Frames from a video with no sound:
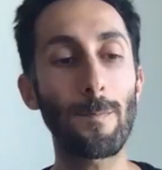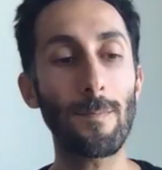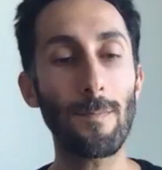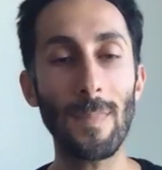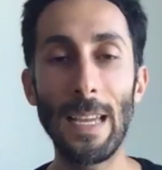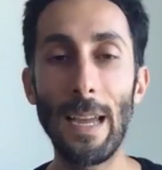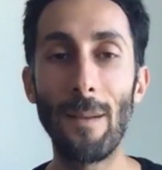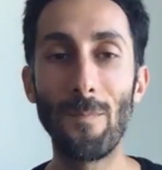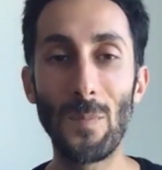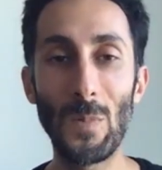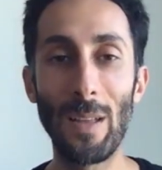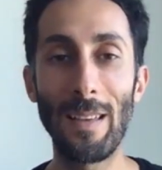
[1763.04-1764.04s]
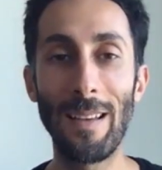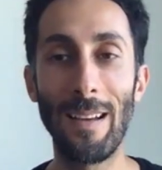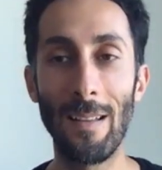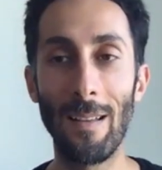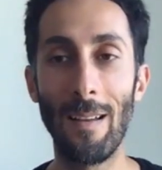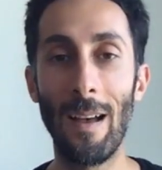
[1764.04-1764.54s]
Yeah, so I think
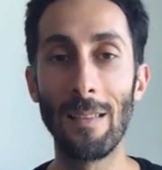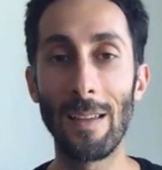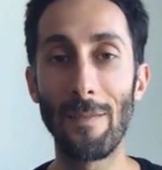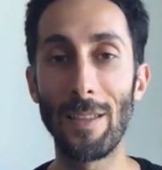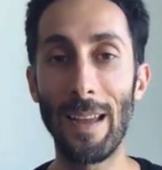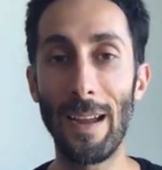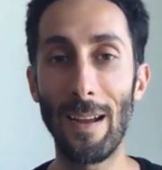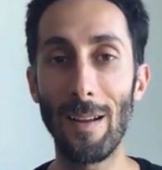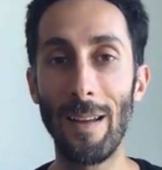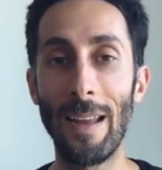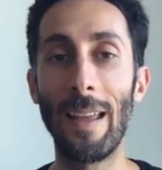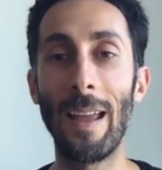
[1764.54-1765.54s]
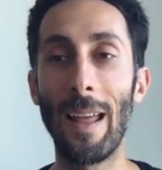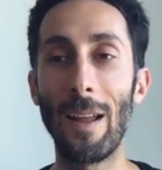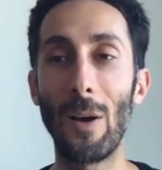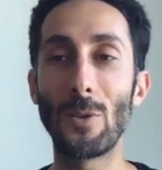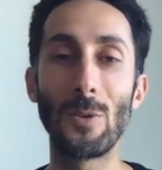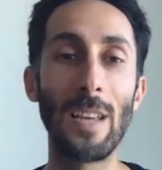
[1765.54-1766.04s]
I'll leave it there. And I
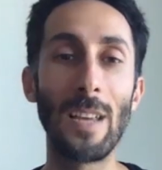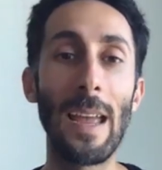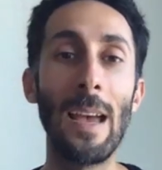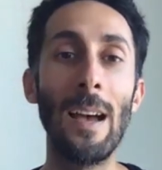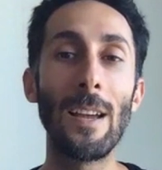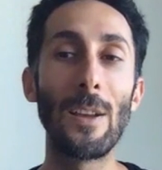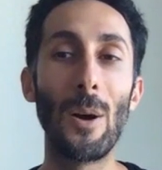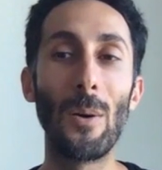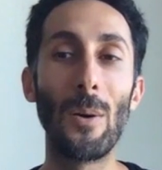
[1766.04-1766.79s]
also say, in